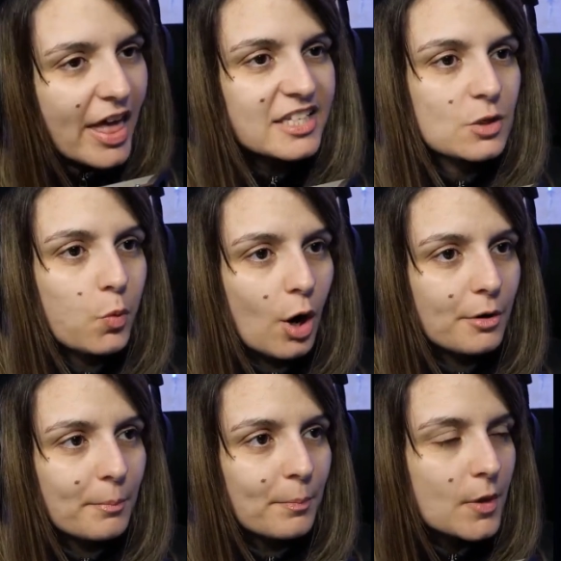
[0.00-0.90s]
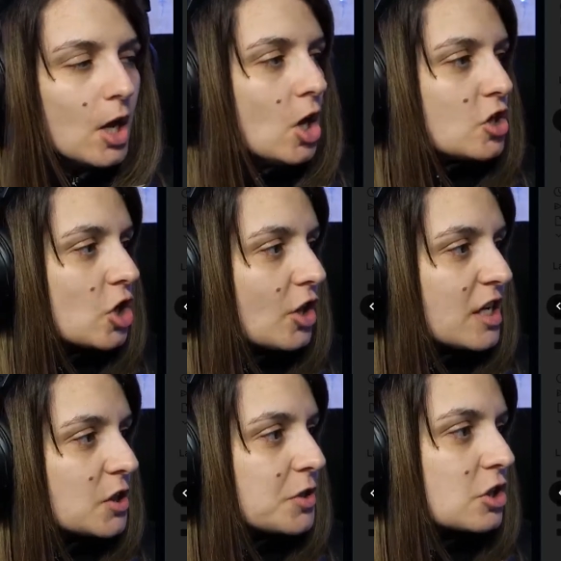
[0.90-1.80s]
This one. So
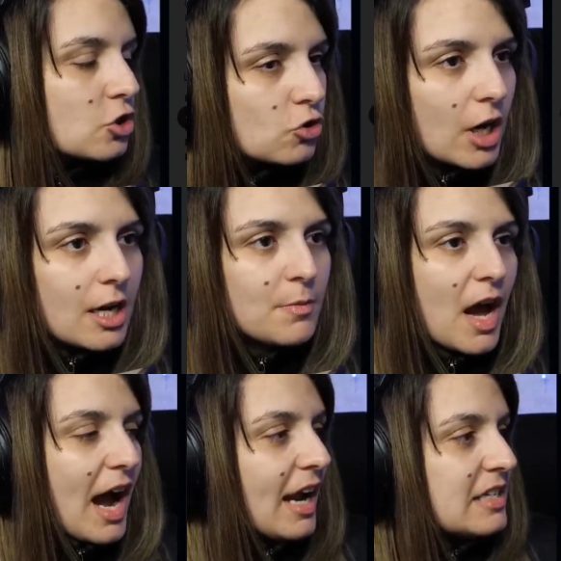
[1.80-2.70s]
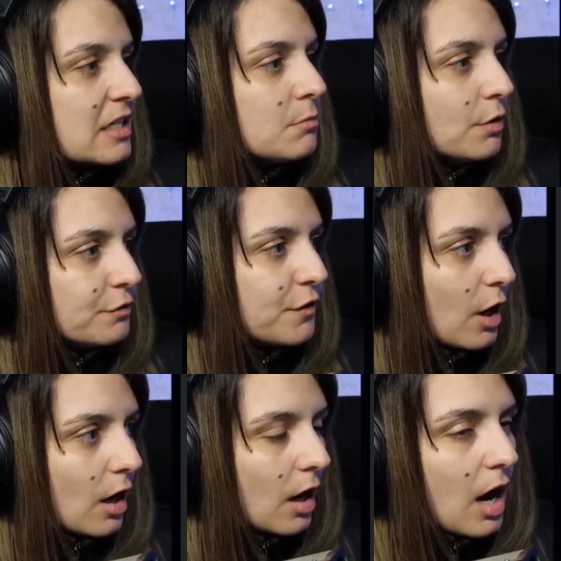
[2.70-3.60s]
this was a stream that I did a month
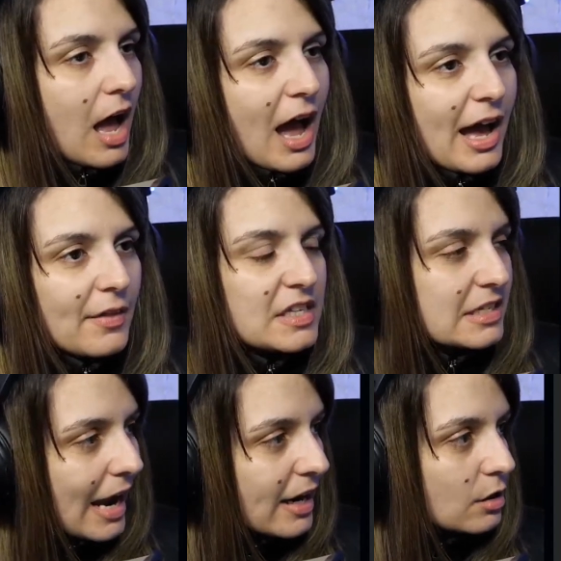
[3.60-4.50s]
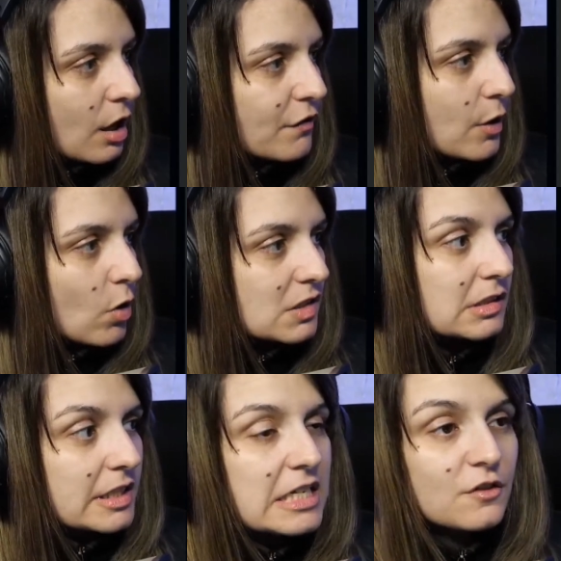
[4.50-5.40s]
ago, and the title of it was
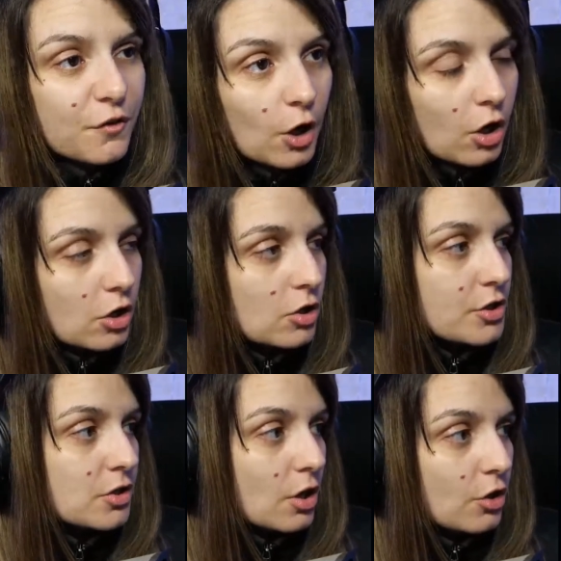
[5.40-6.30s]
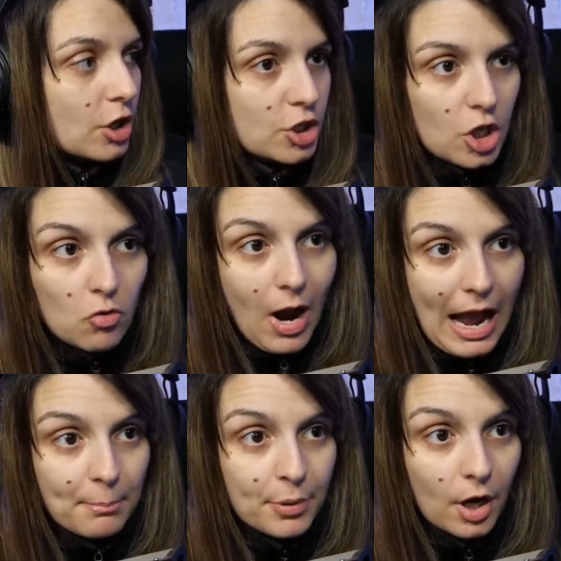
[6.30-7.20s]
Leaked Photos, the new
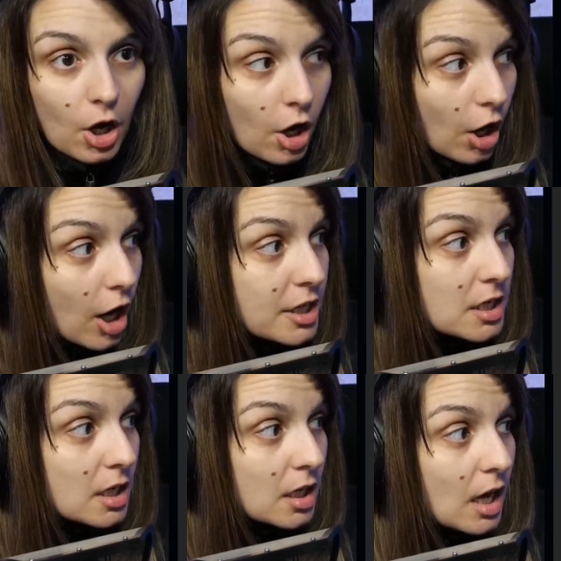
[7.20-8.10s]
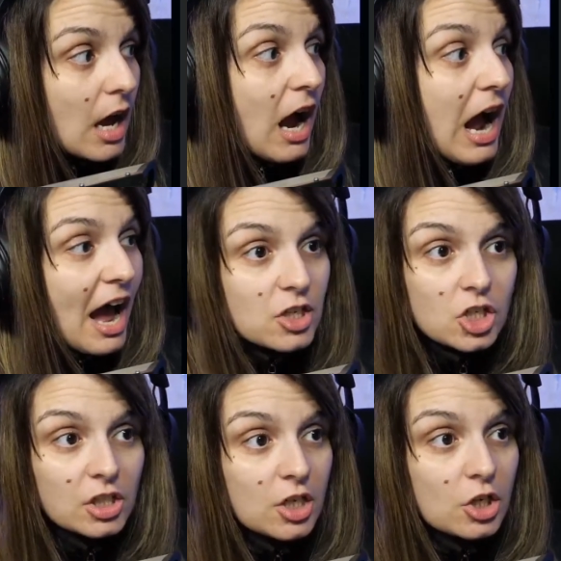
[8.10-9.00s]
Amber Heard,
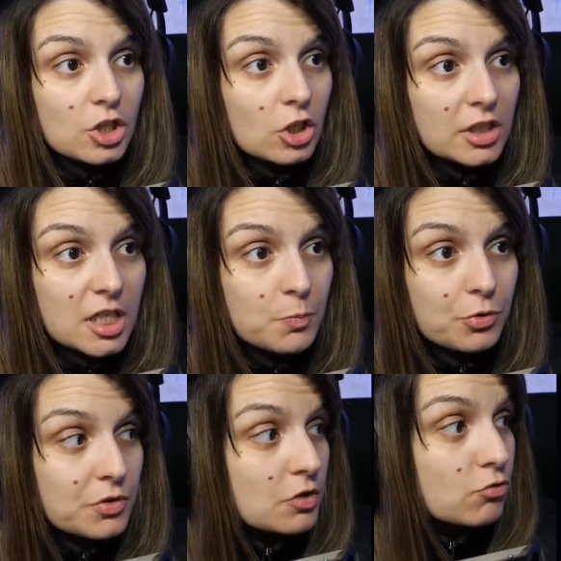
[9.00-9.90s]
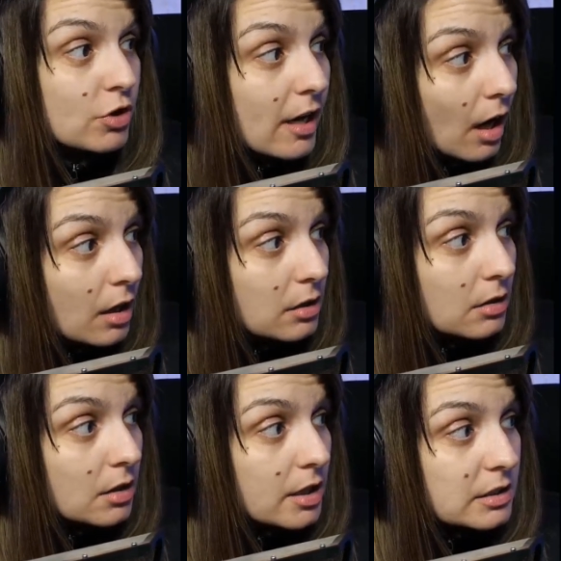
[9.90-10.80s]
Angelina Jolie's bruise is real,
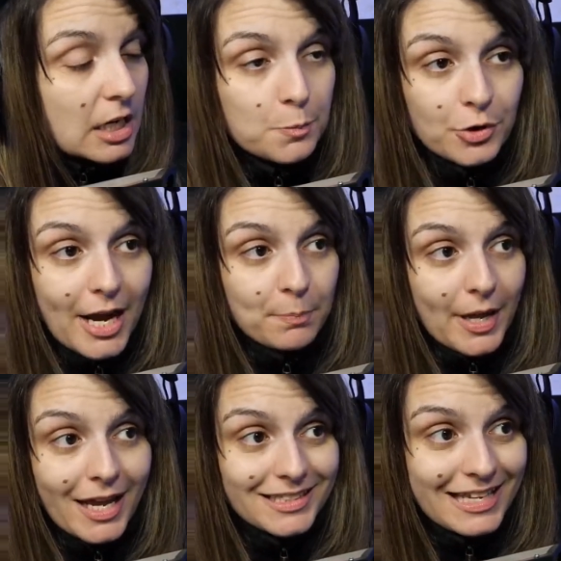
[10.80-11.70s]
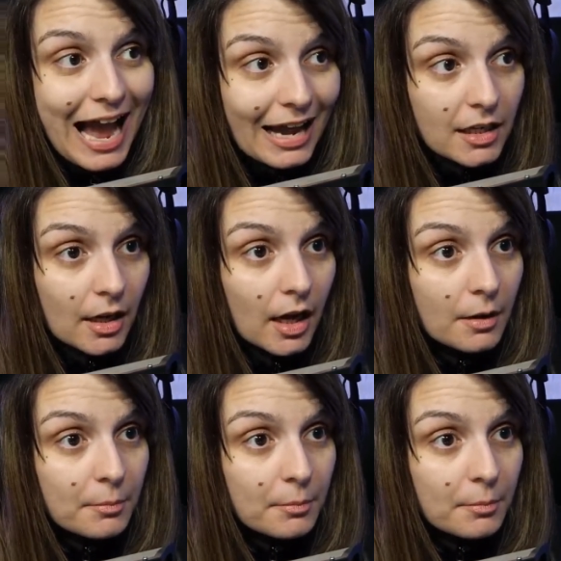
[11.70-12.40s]
did Brad Pitt attack her?